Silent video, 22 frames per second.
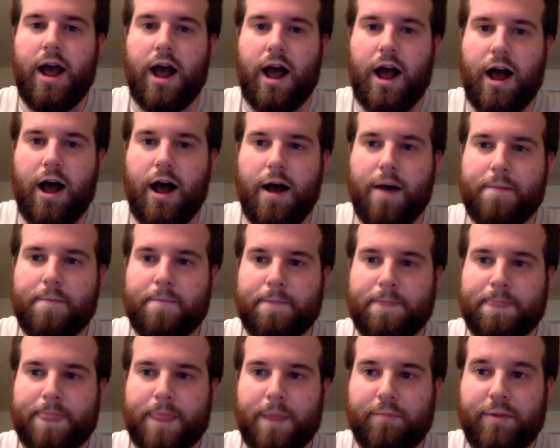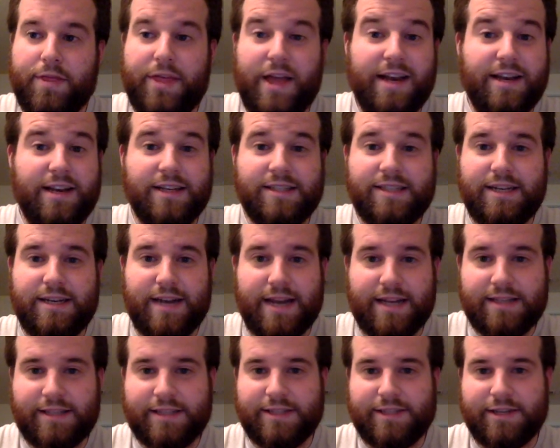But that doesn't
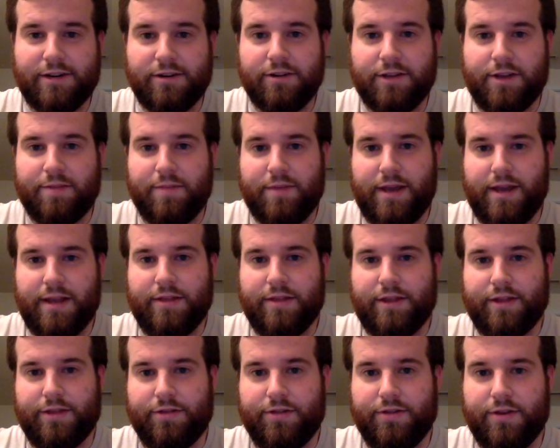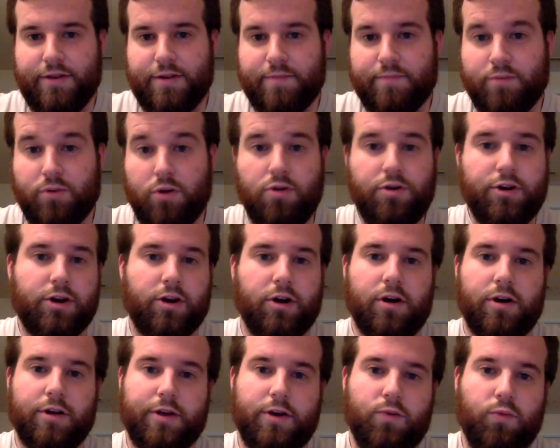necessarily mean that the
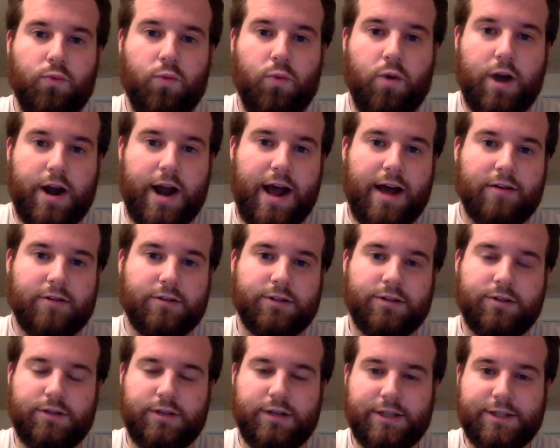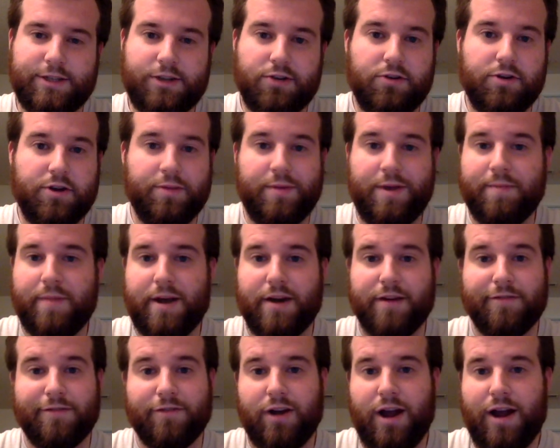protocol that won out is going to be
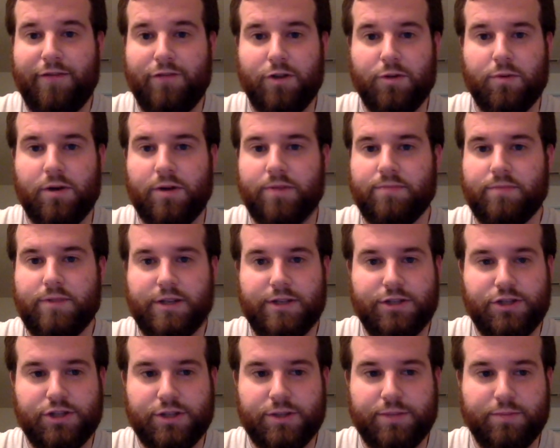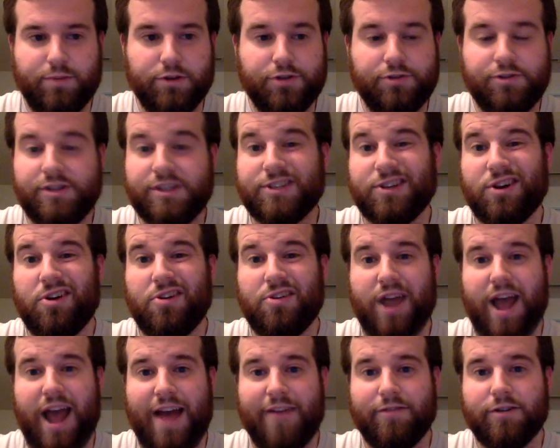better for everyone. It just produces, on
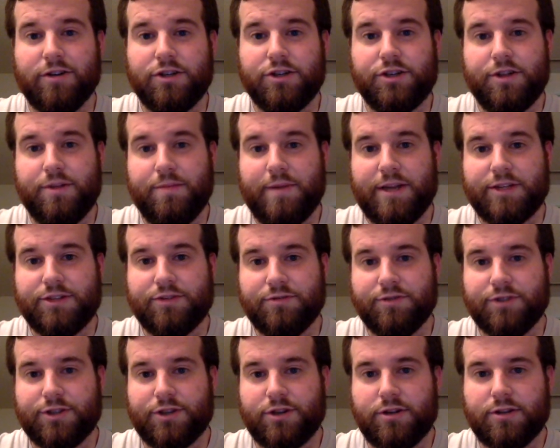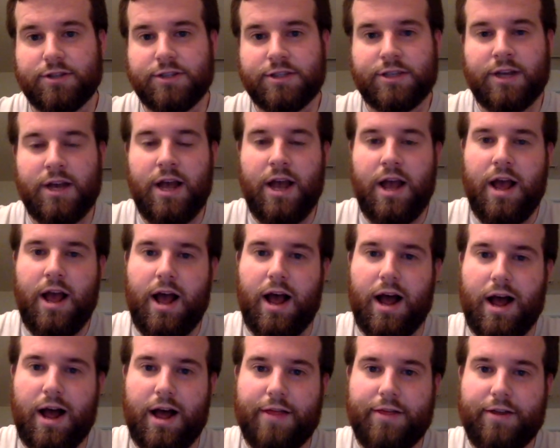average, the best results.
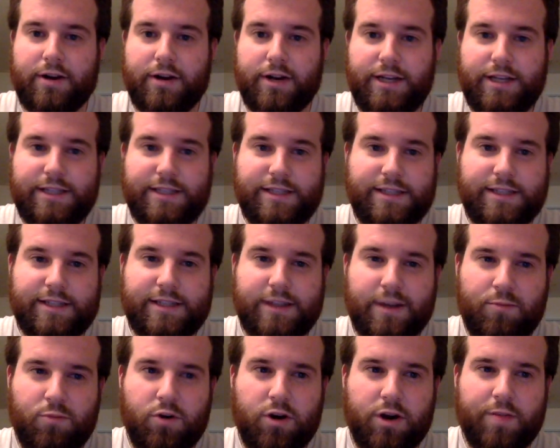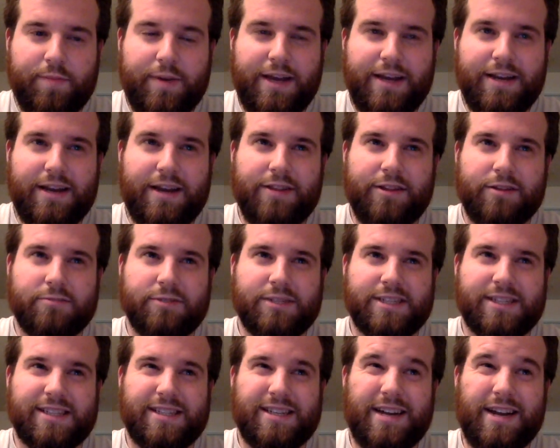There is some work being done. There was
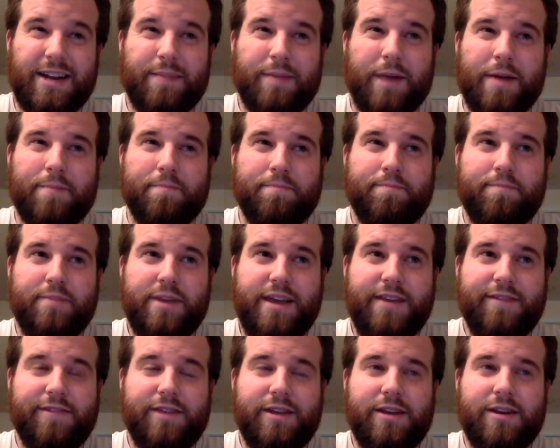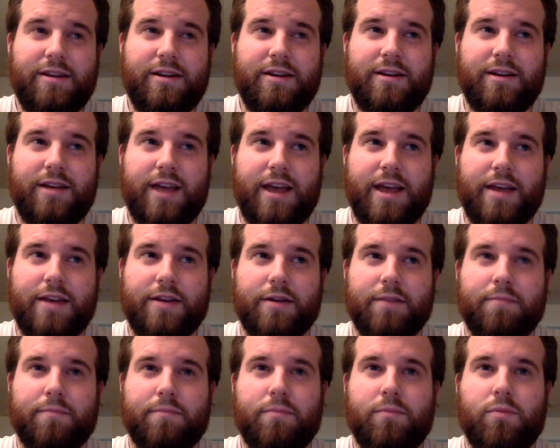a study by Beaven and a
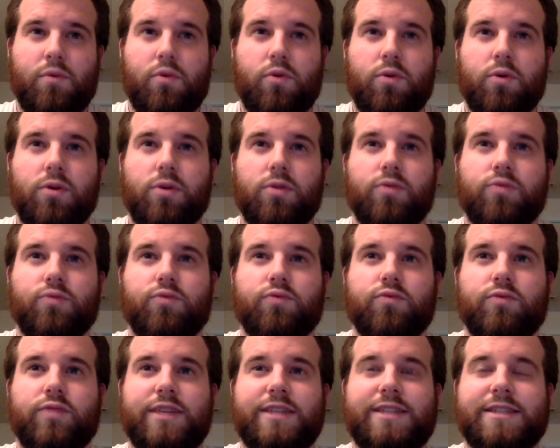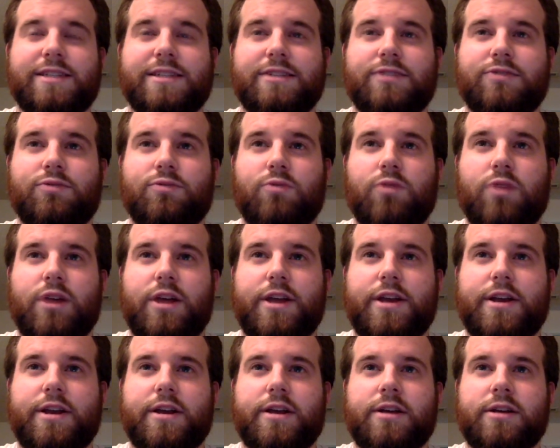more recent
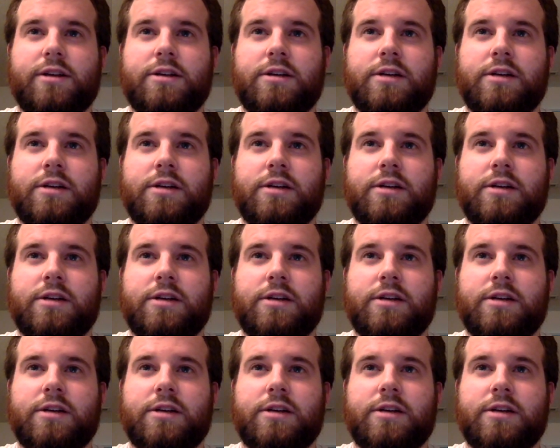one,